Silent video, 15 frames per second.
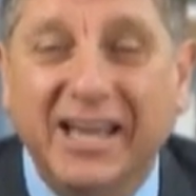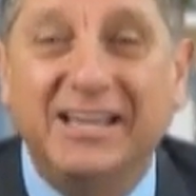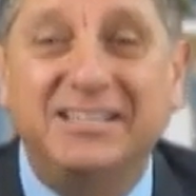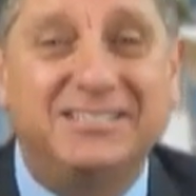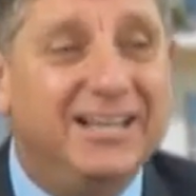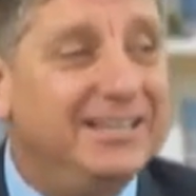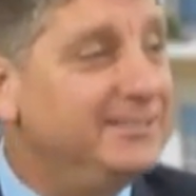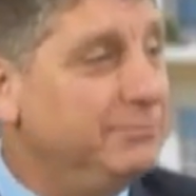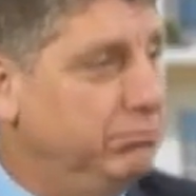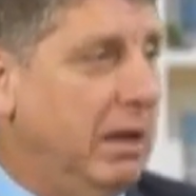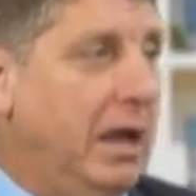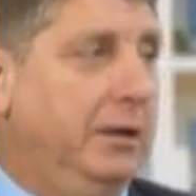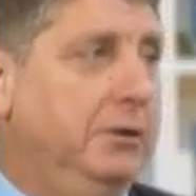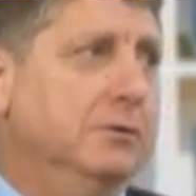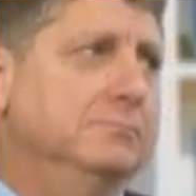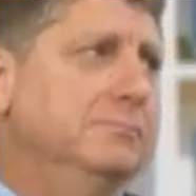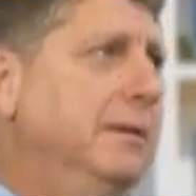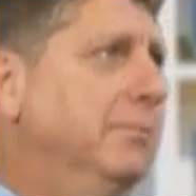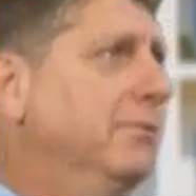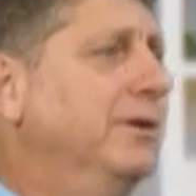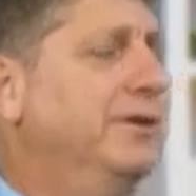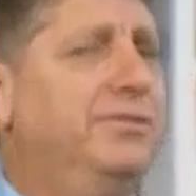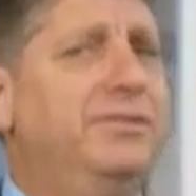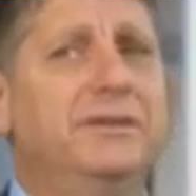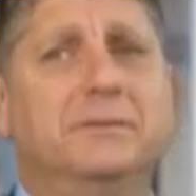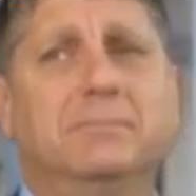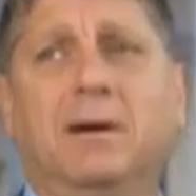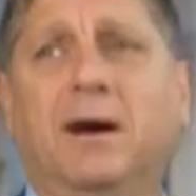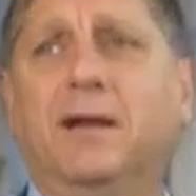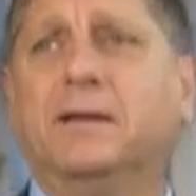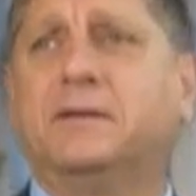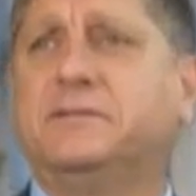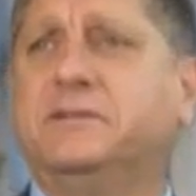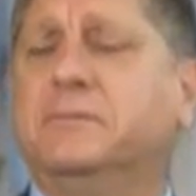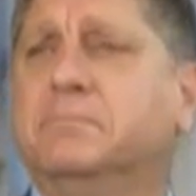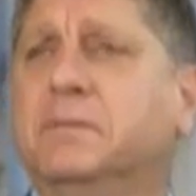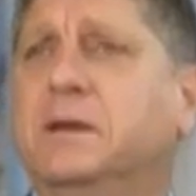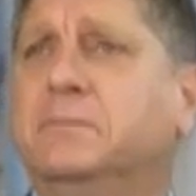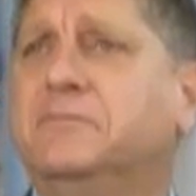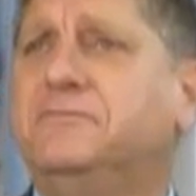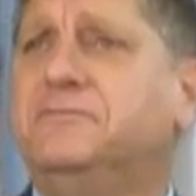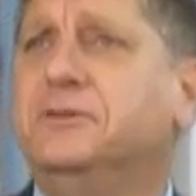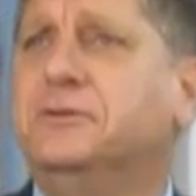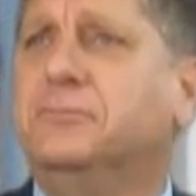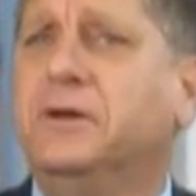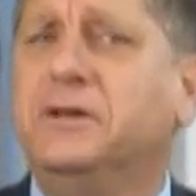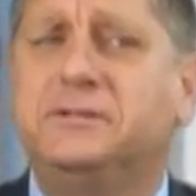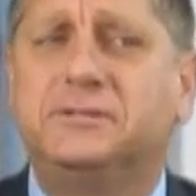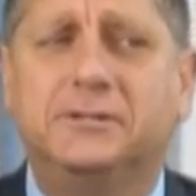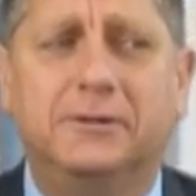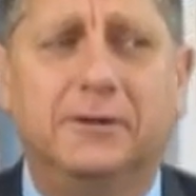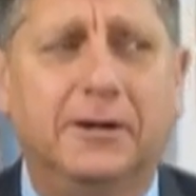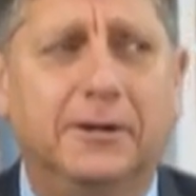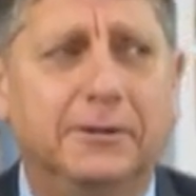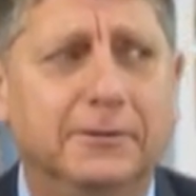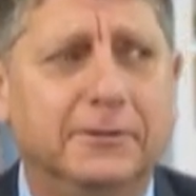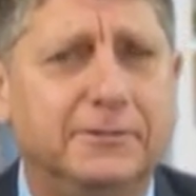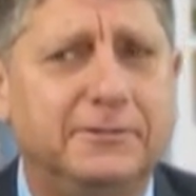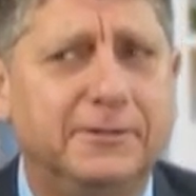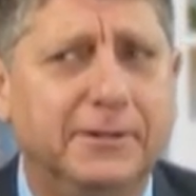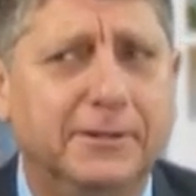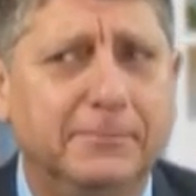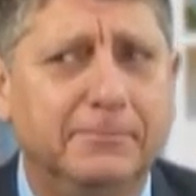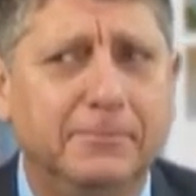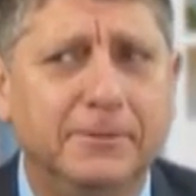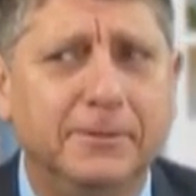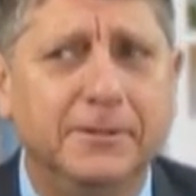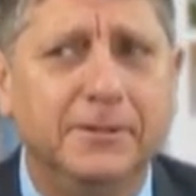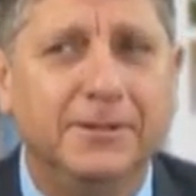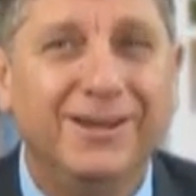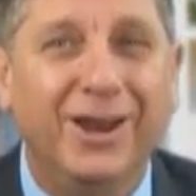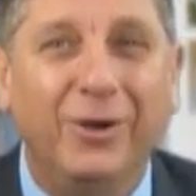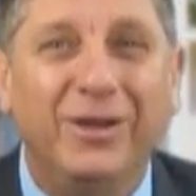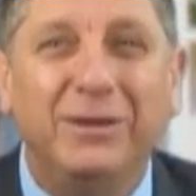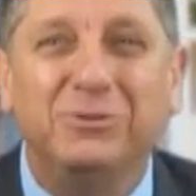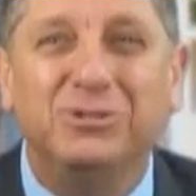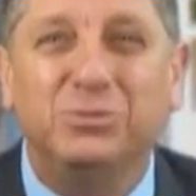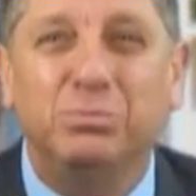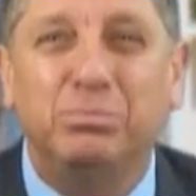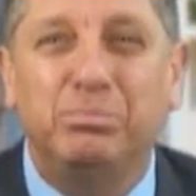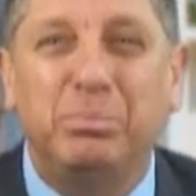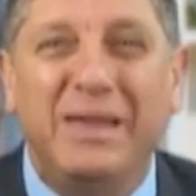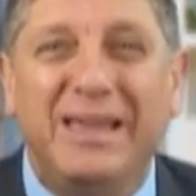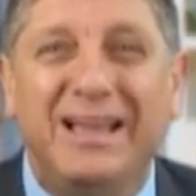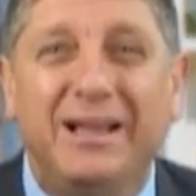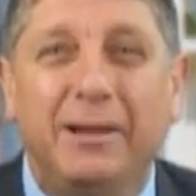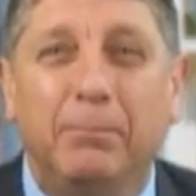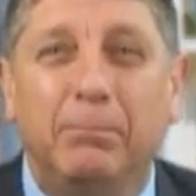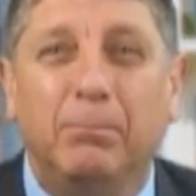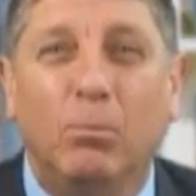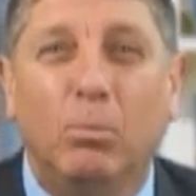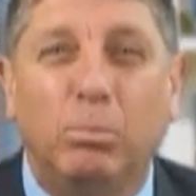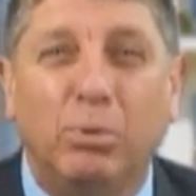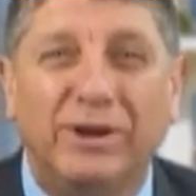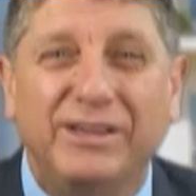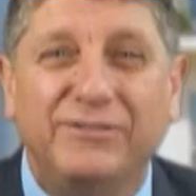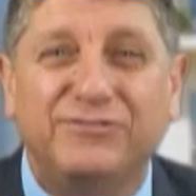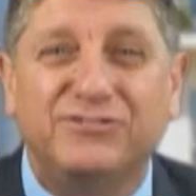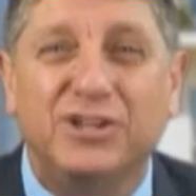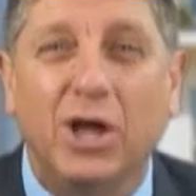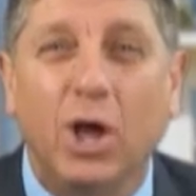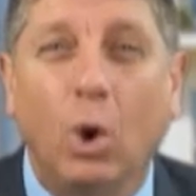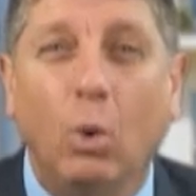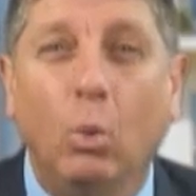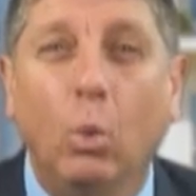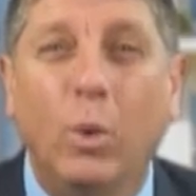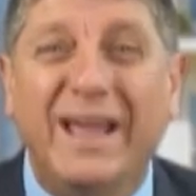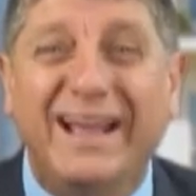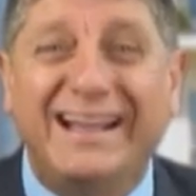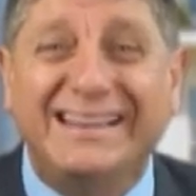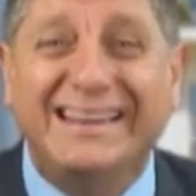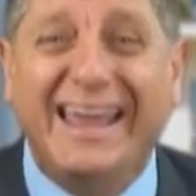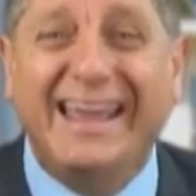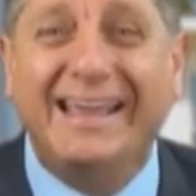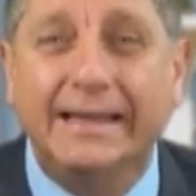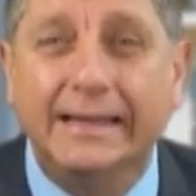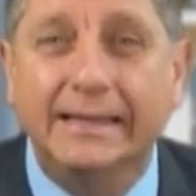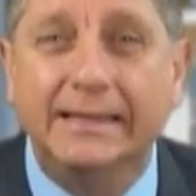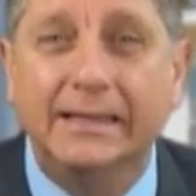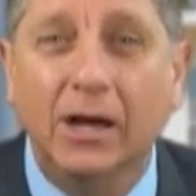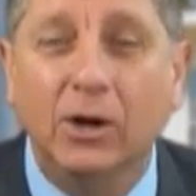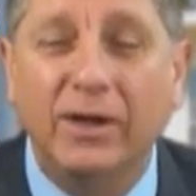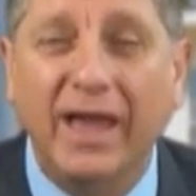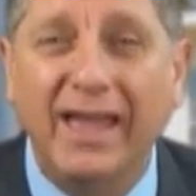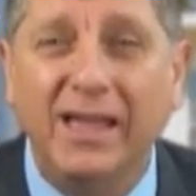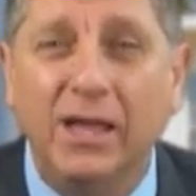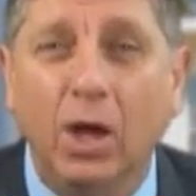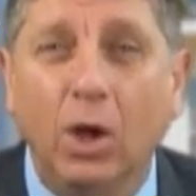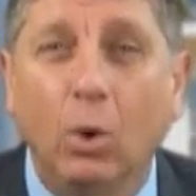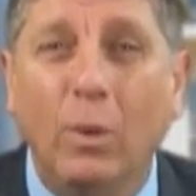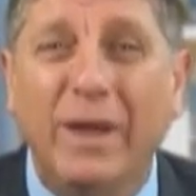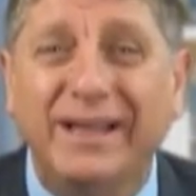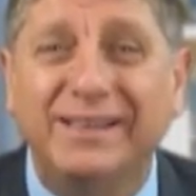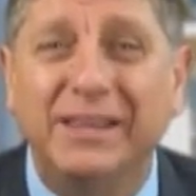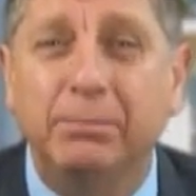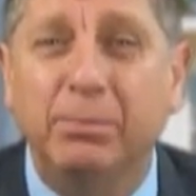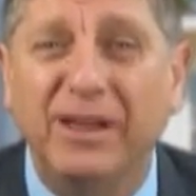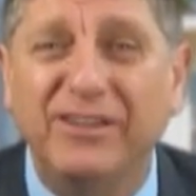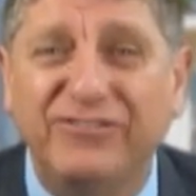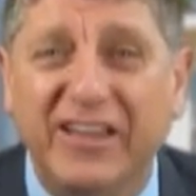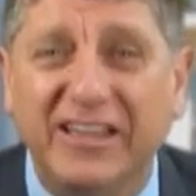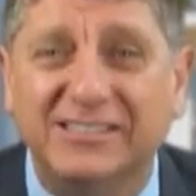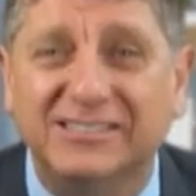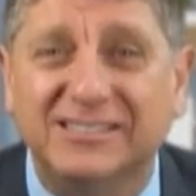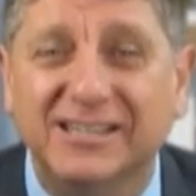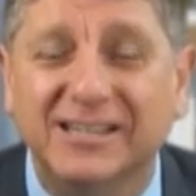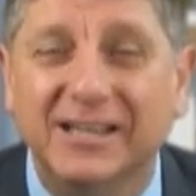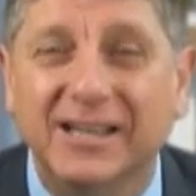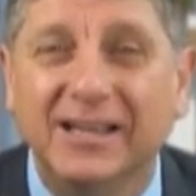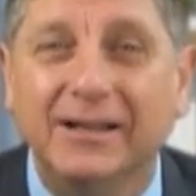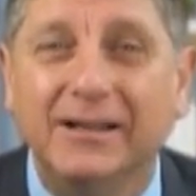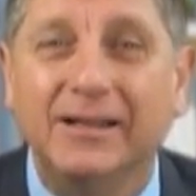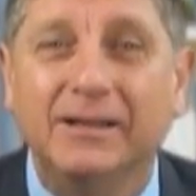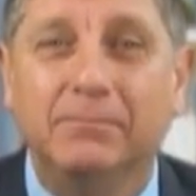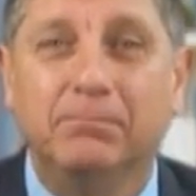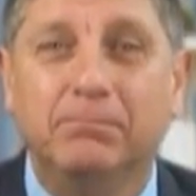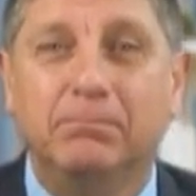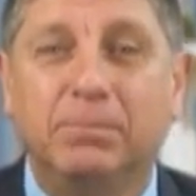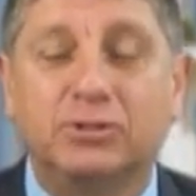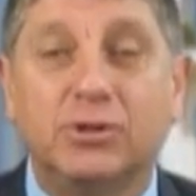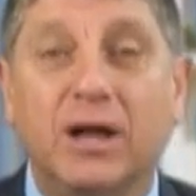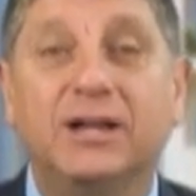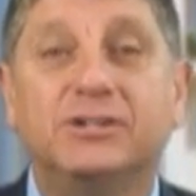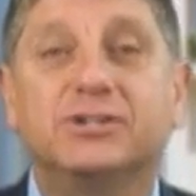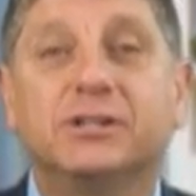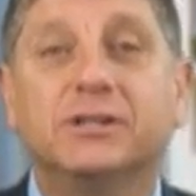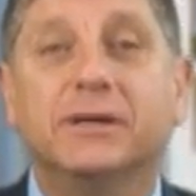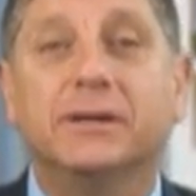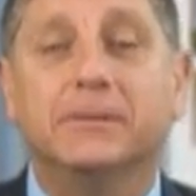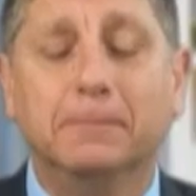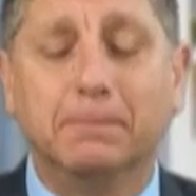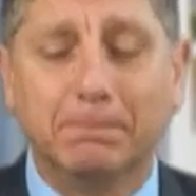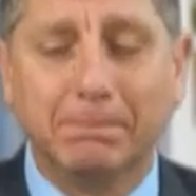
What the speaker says: He says, I don't remember anything about it except maybe a few weeks ago I heard something. Now, he was being briefed weekly, okay? Weekly briefings. But tragically,